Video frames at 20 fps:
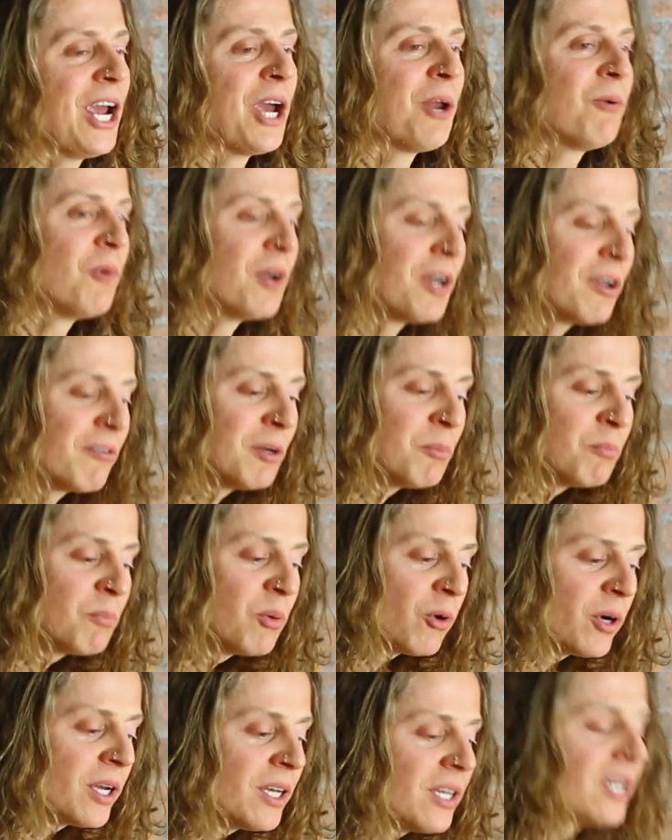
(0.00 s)
And one of them
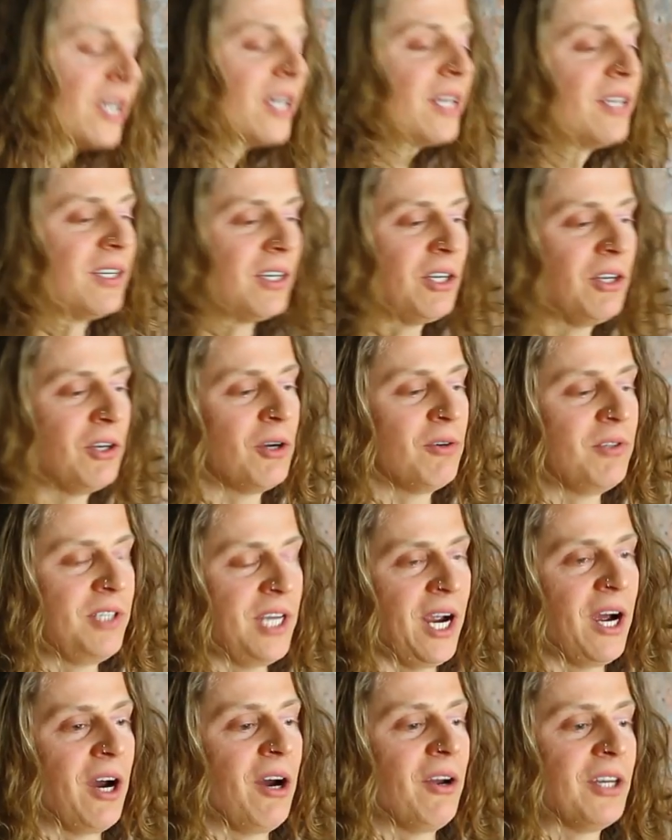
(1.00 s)
pointed,
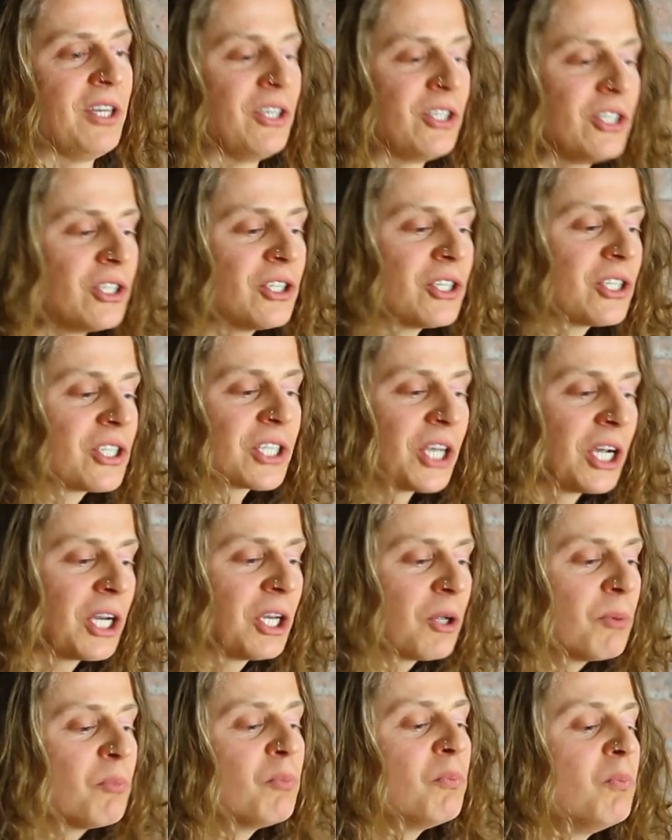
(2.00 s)
down, and she just
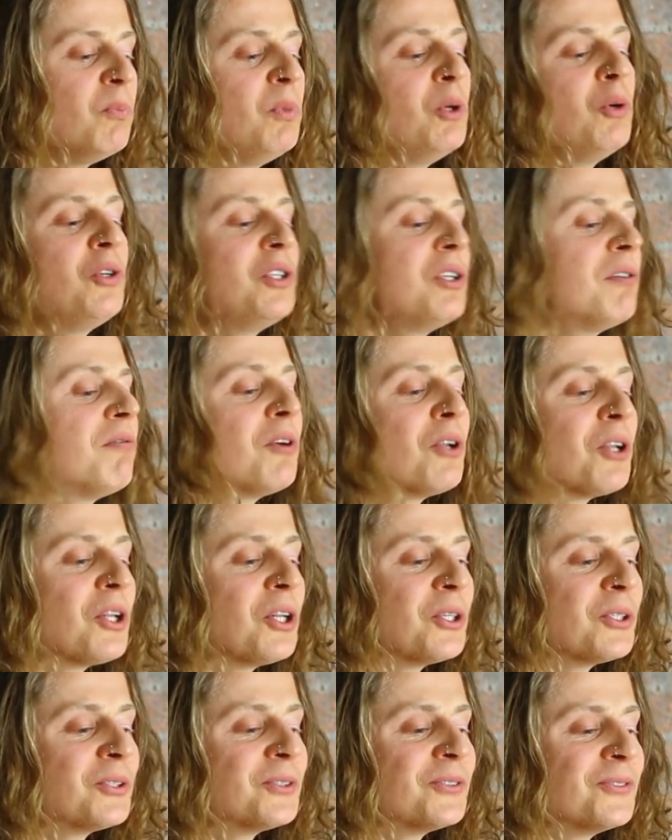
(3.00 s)
like, beautiful.